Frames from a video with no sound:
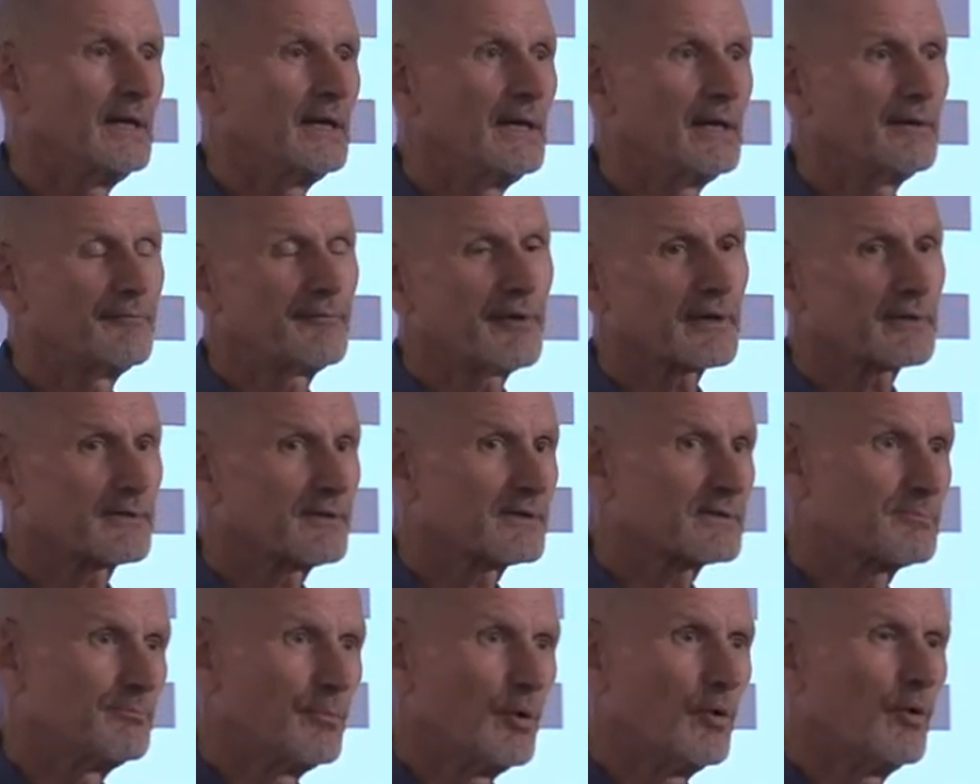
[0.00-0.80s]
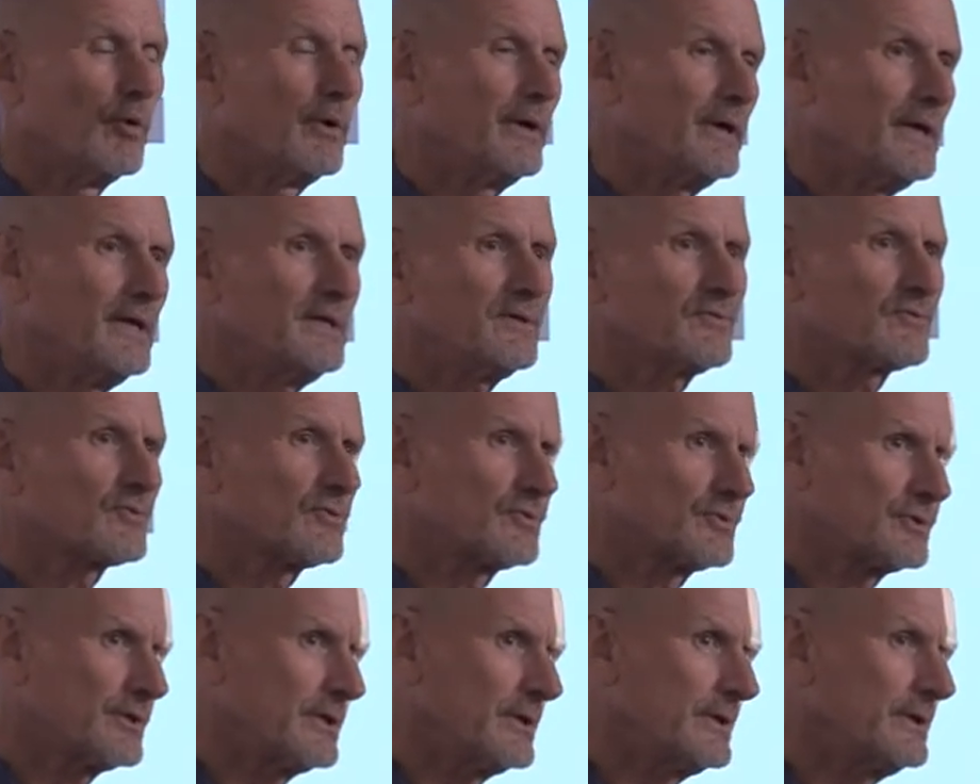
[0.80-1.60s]
In fact, there's more
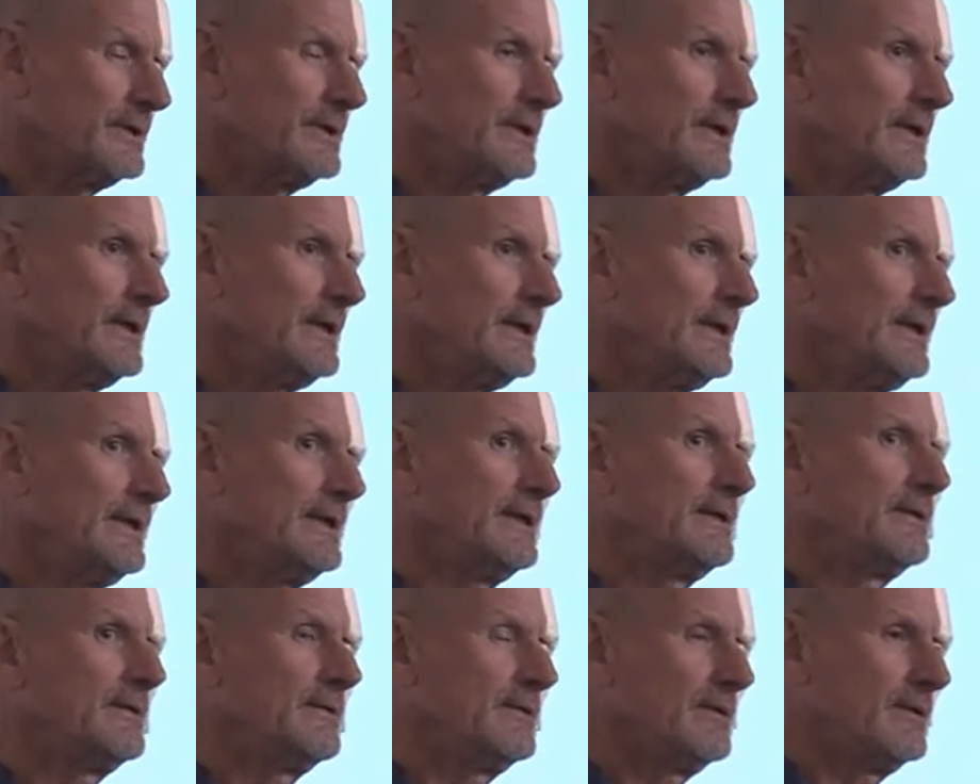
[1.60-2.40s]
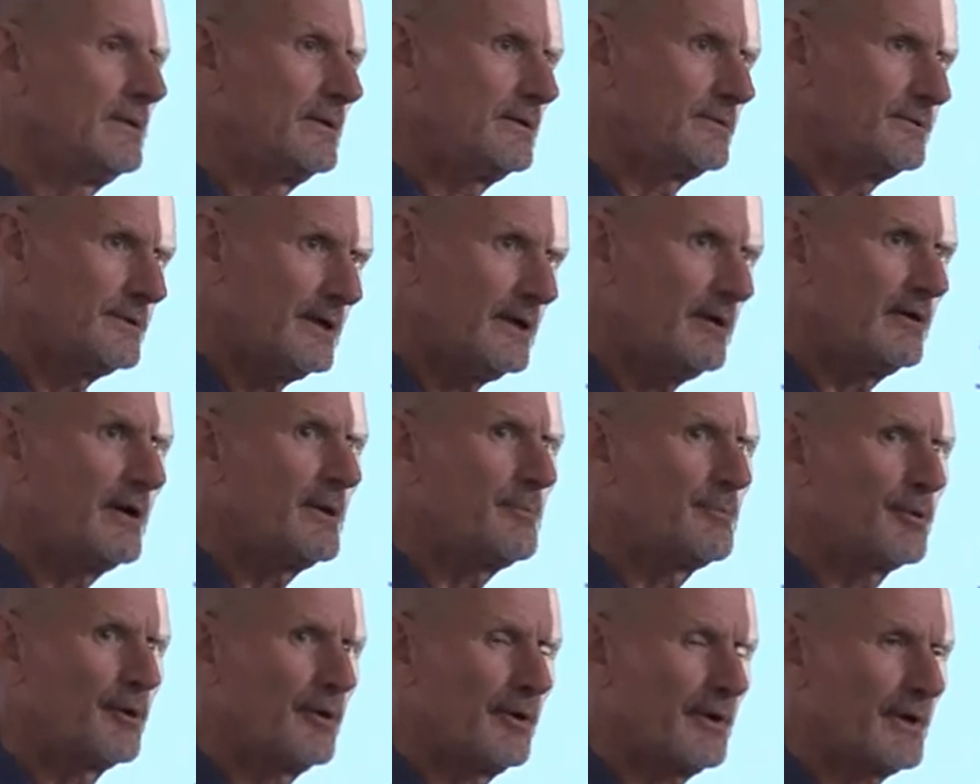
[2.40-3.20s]
estrogen in dairy
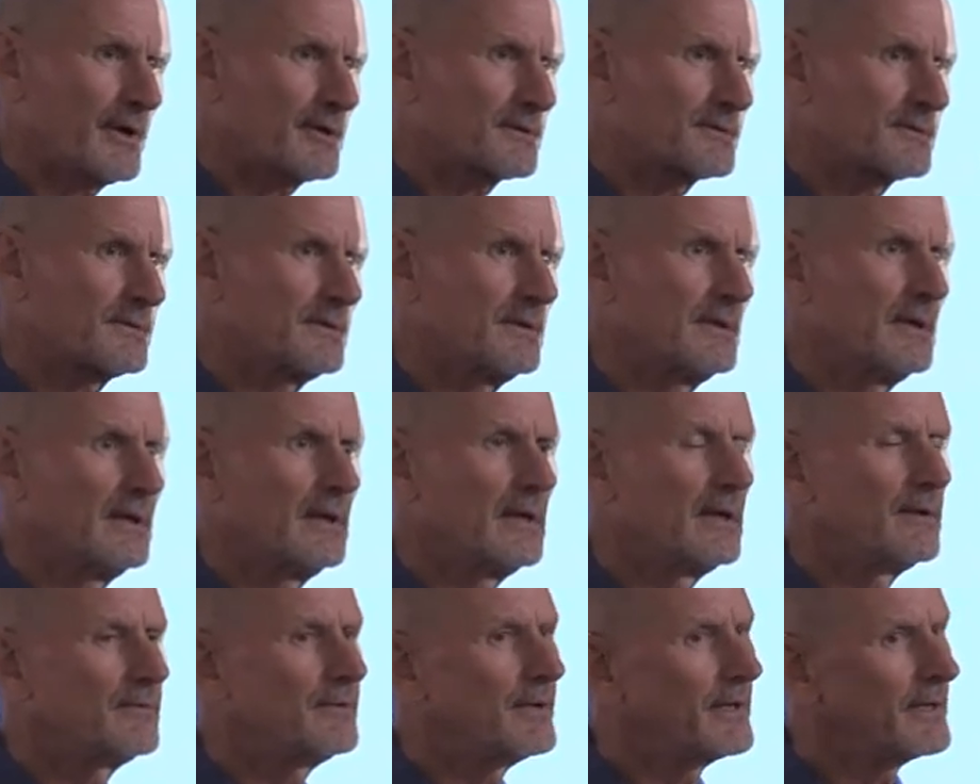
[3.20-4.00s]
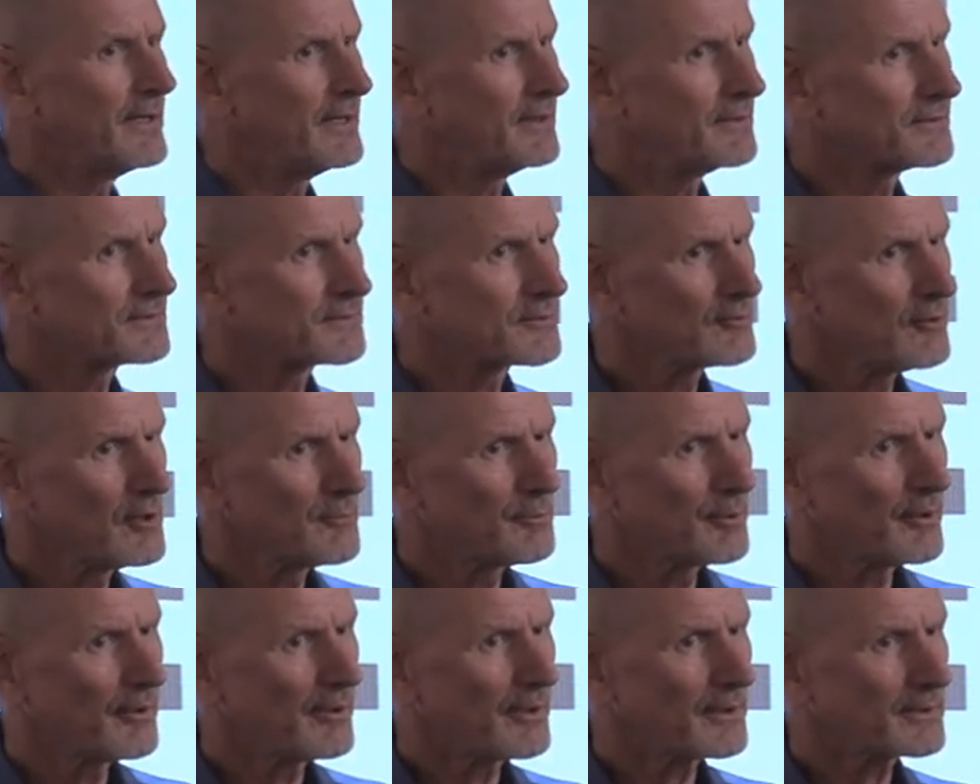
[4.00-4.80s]
products than in soy
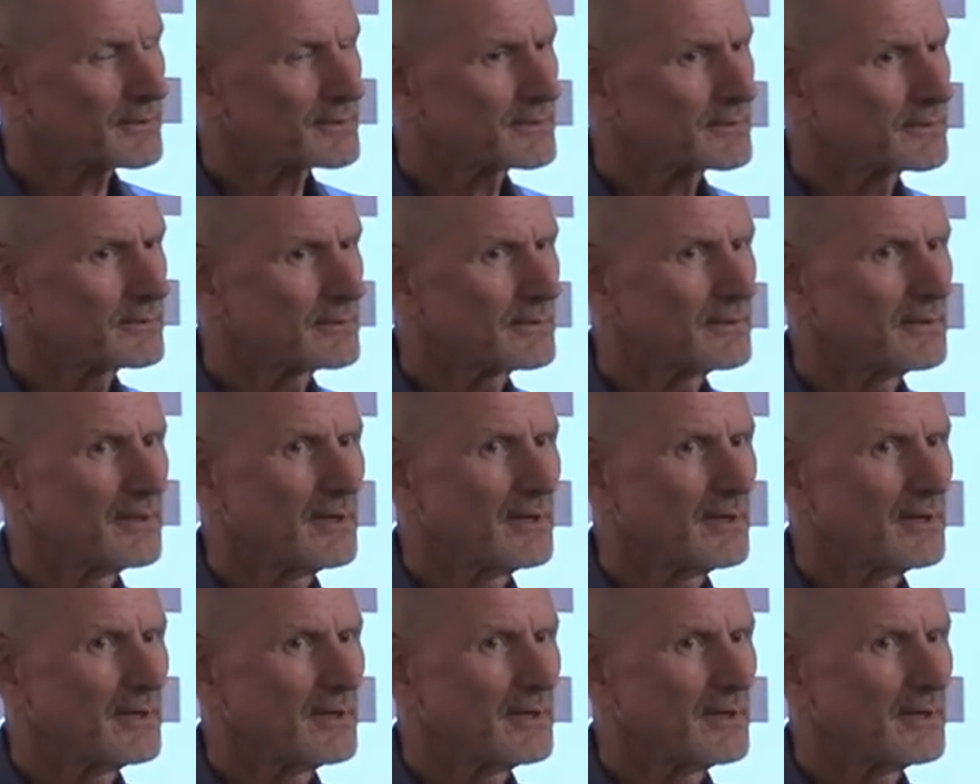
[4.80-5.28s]
products.